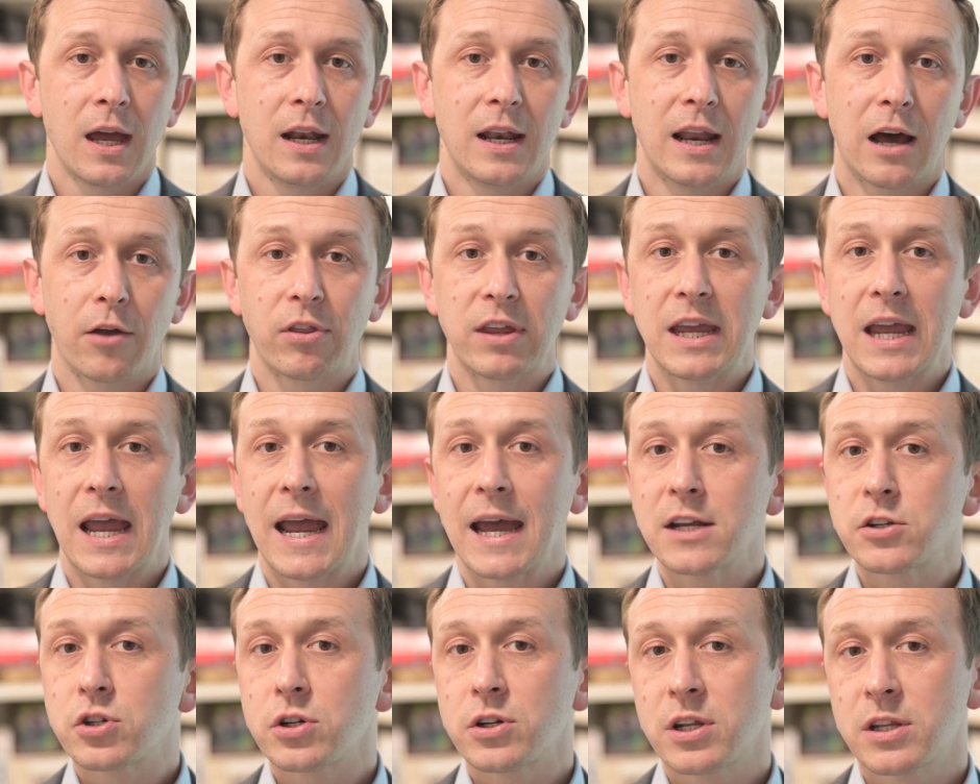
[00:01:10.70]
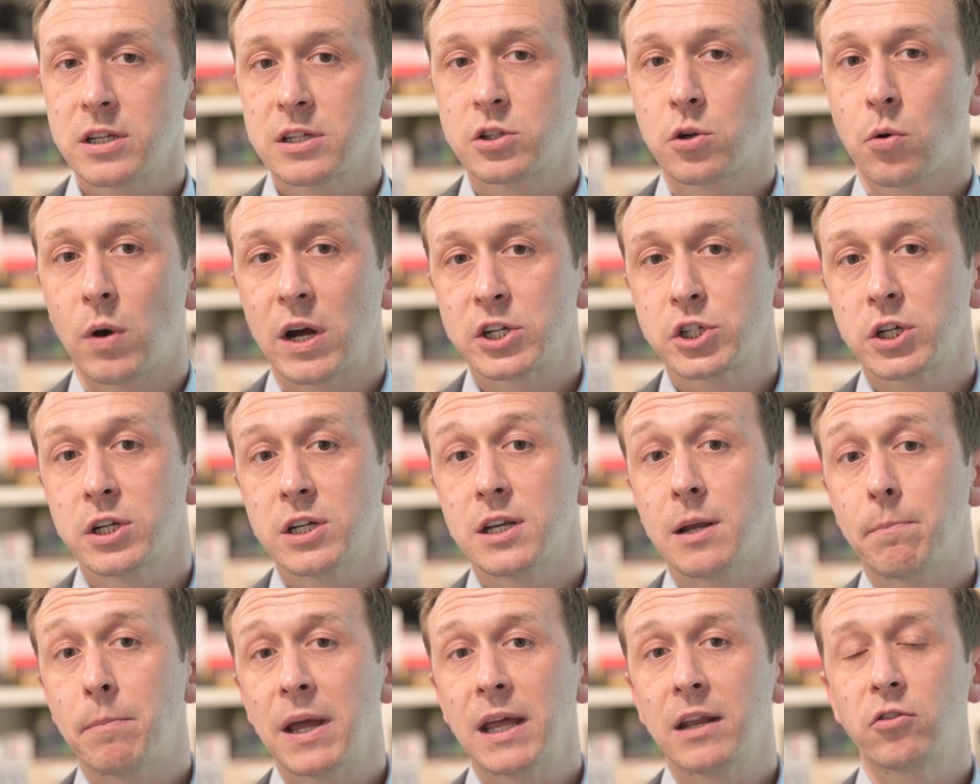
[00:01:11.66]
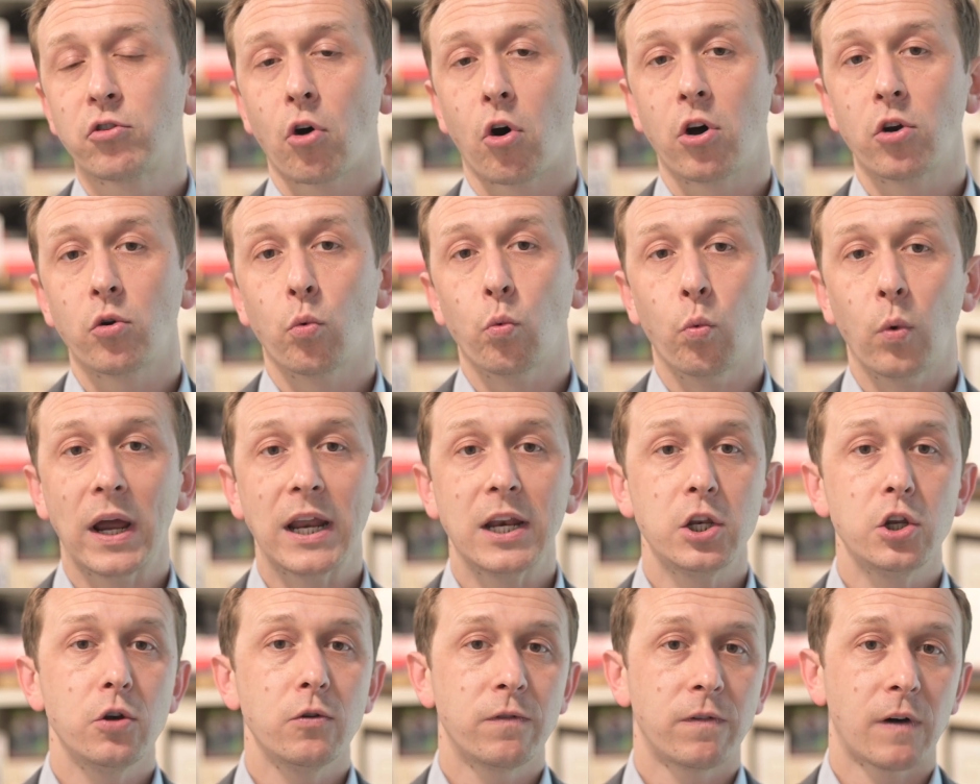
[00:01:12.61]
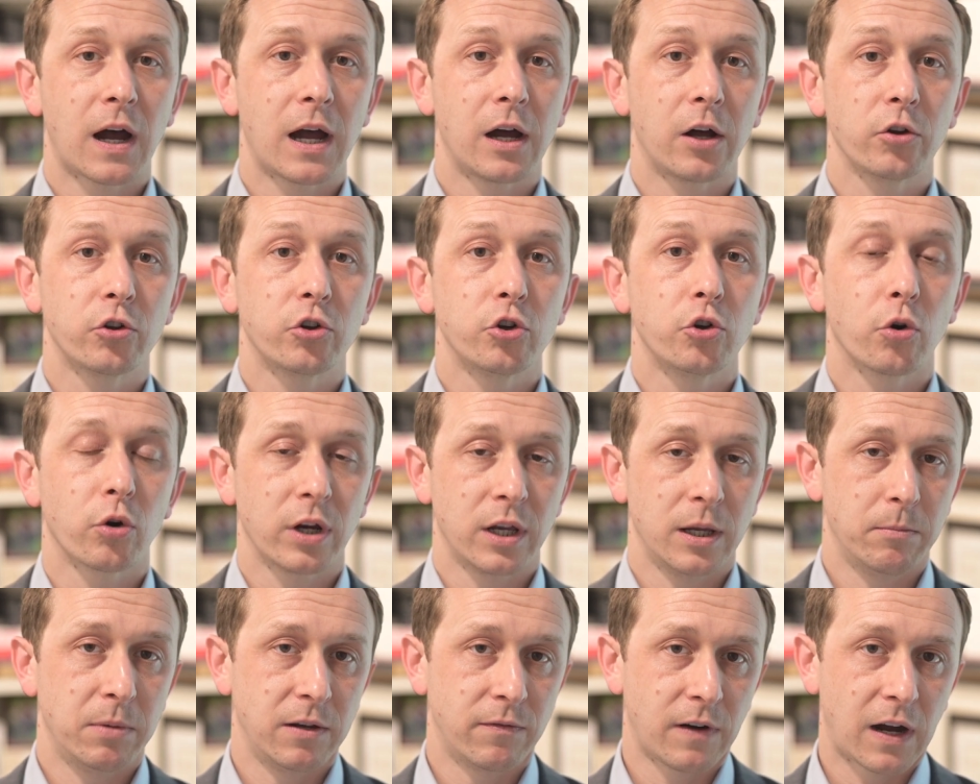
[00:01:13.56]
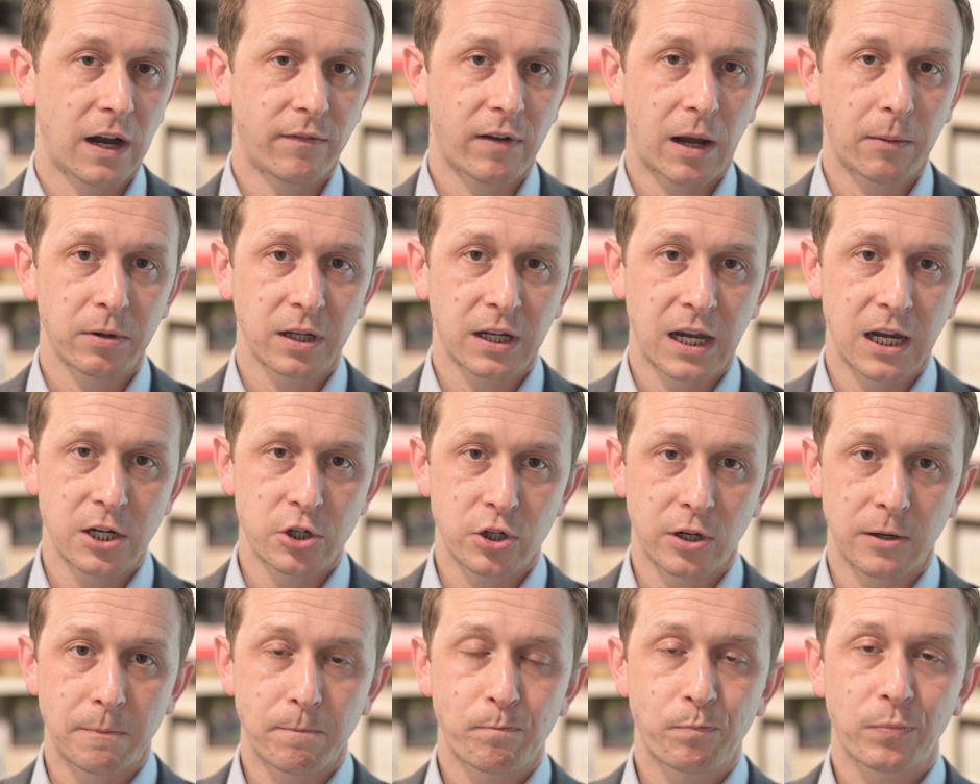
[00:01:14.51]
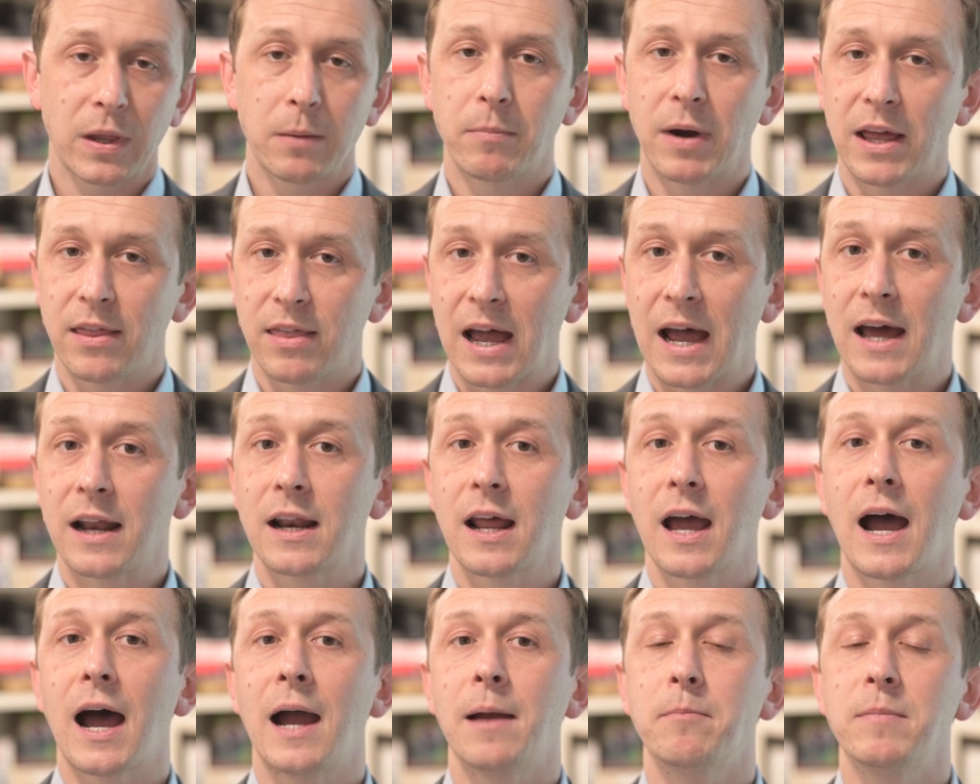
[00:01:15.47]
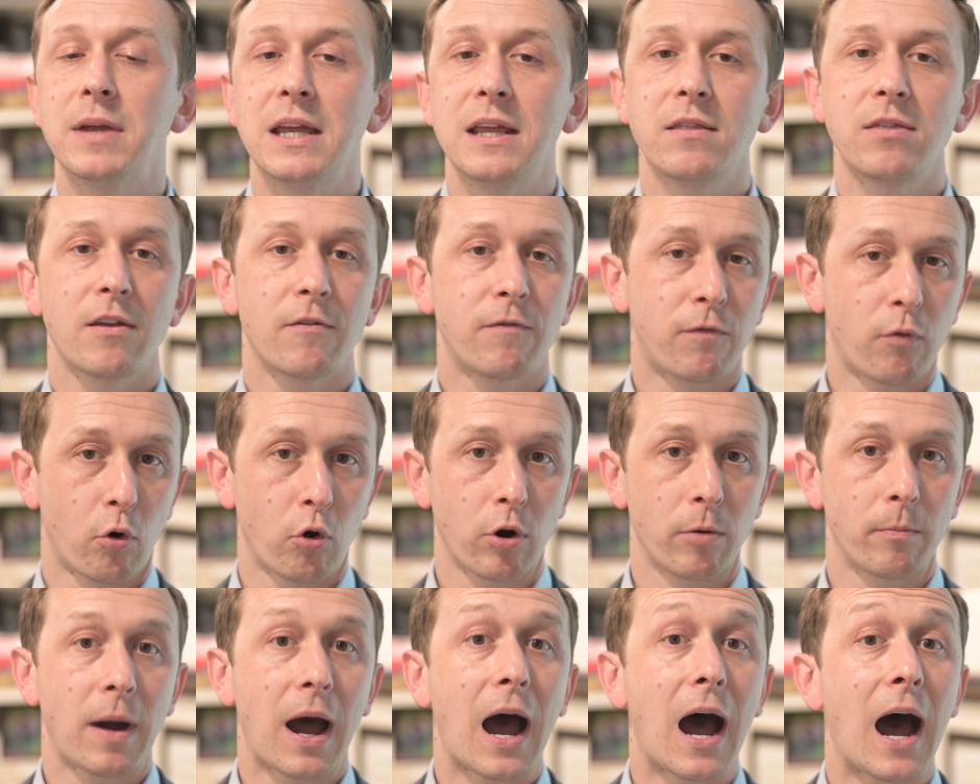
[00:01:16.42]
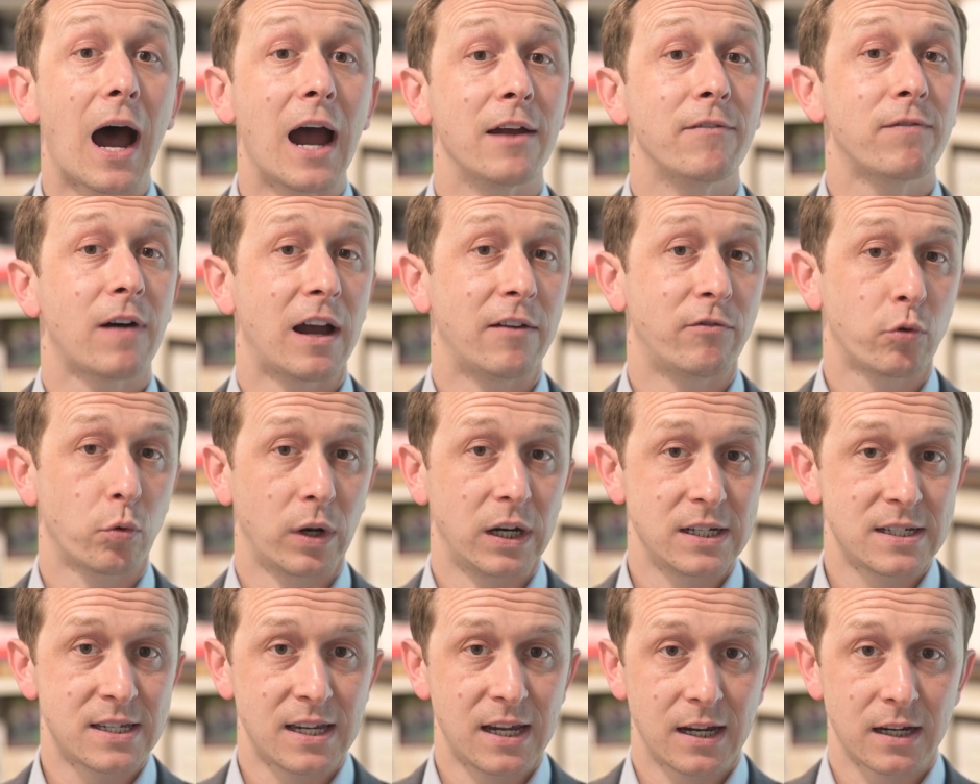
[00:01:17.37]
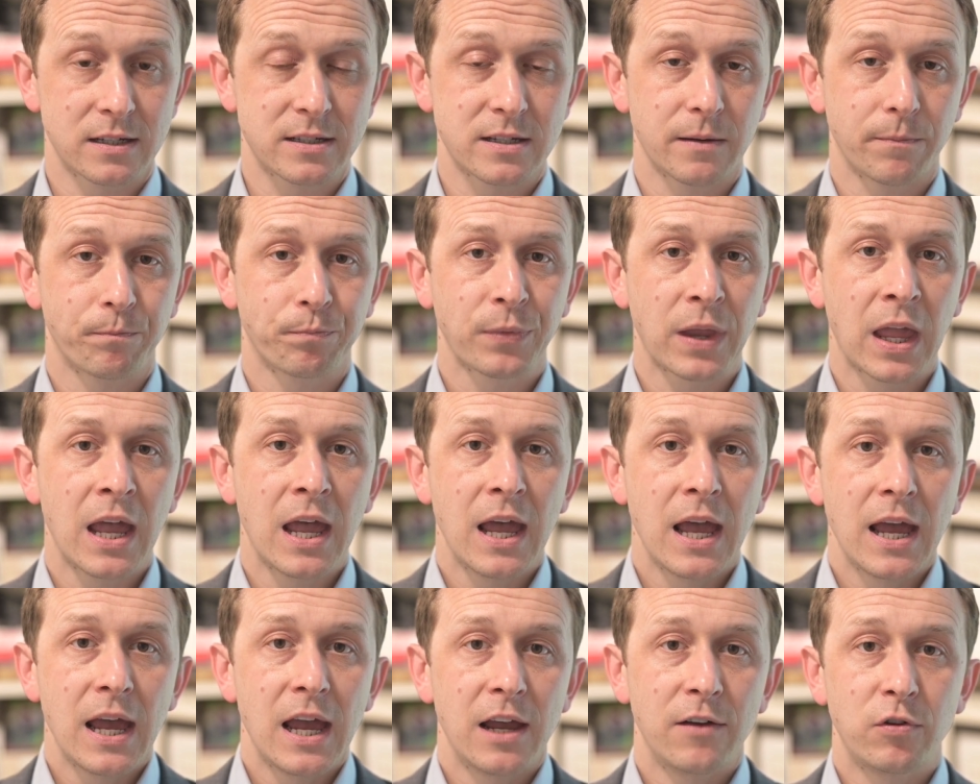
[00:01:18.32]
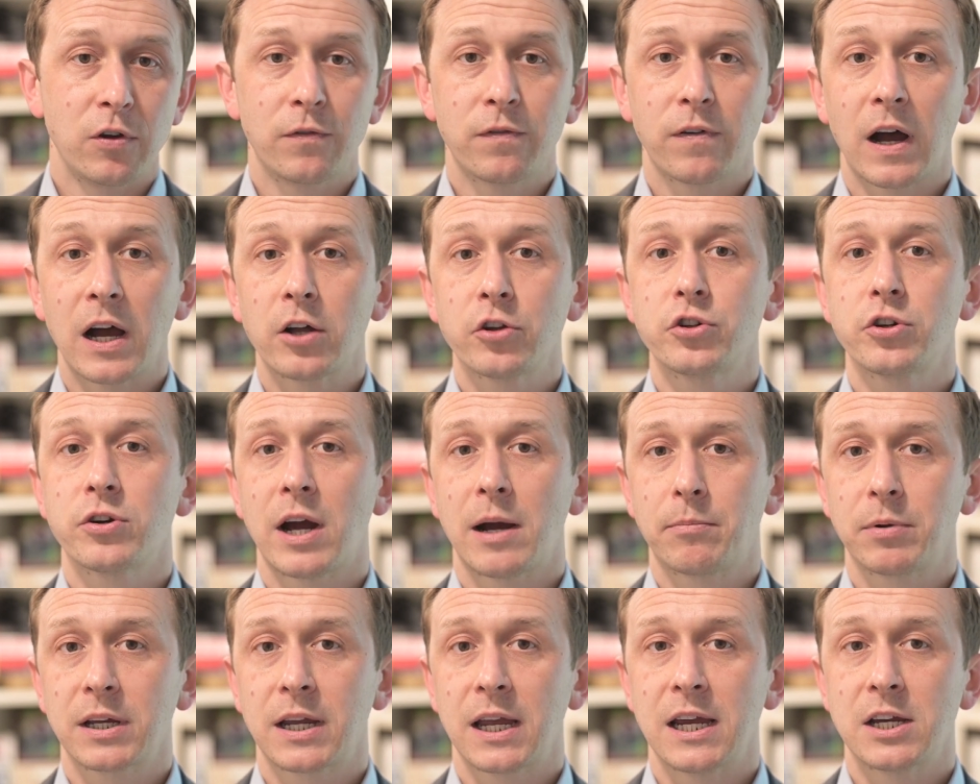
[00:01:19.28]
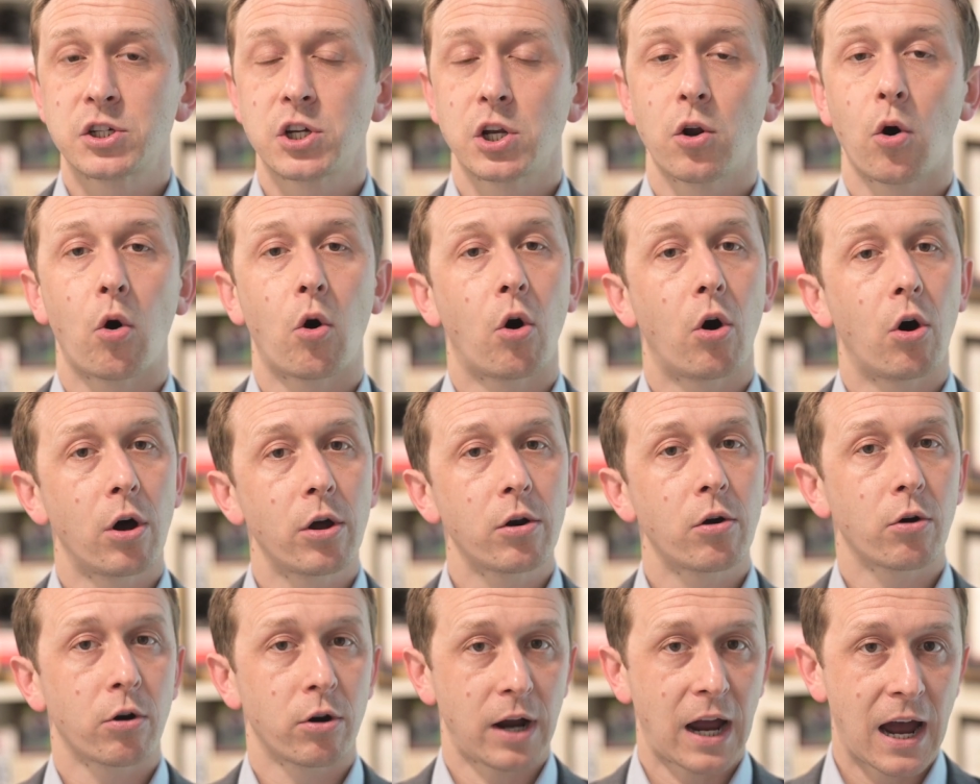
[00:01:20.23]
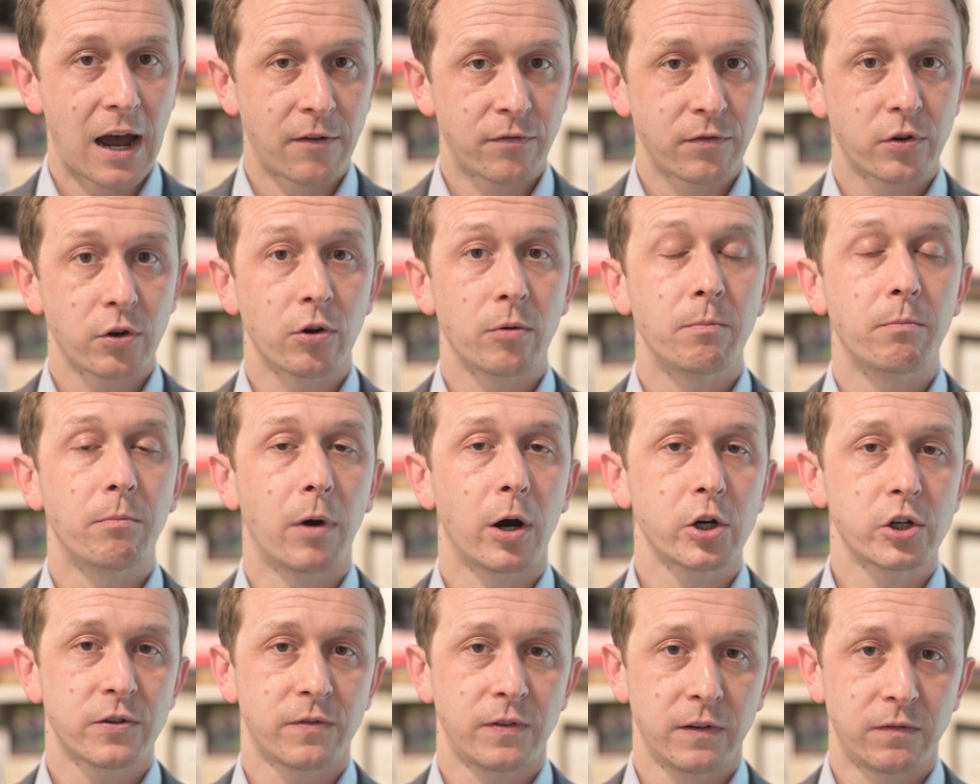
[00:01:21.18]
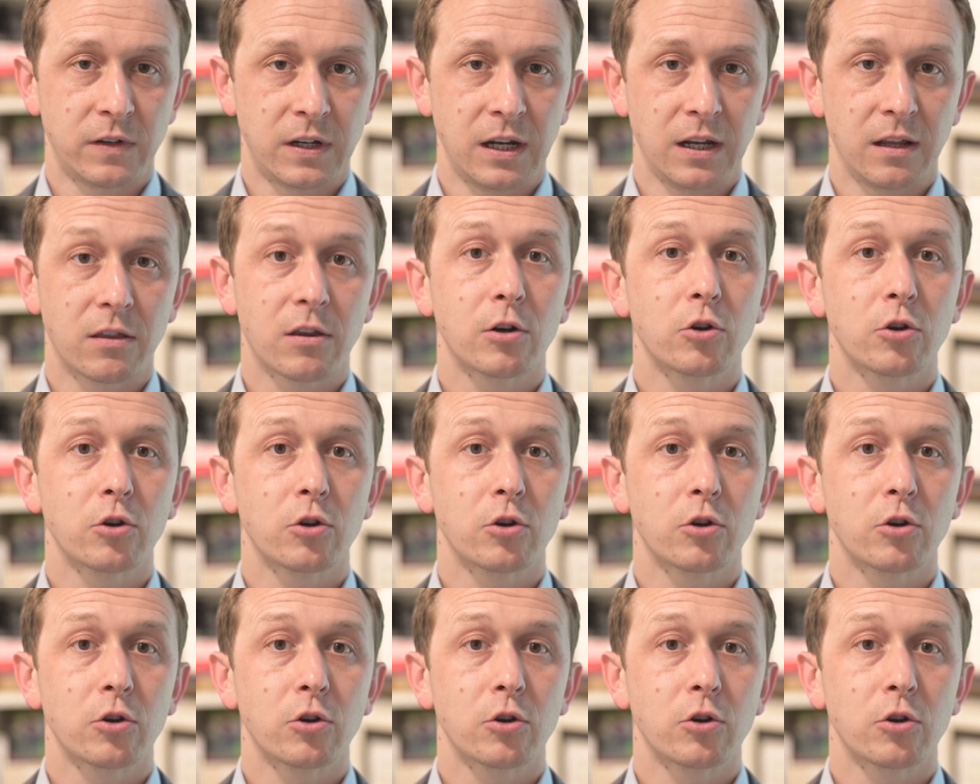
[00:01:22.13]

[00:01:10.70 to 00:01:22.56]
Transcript: Now, the answer to this question depends on when you filed your EB-5 application. By that, I mean the form I-526. If you filed your application on or after March 15,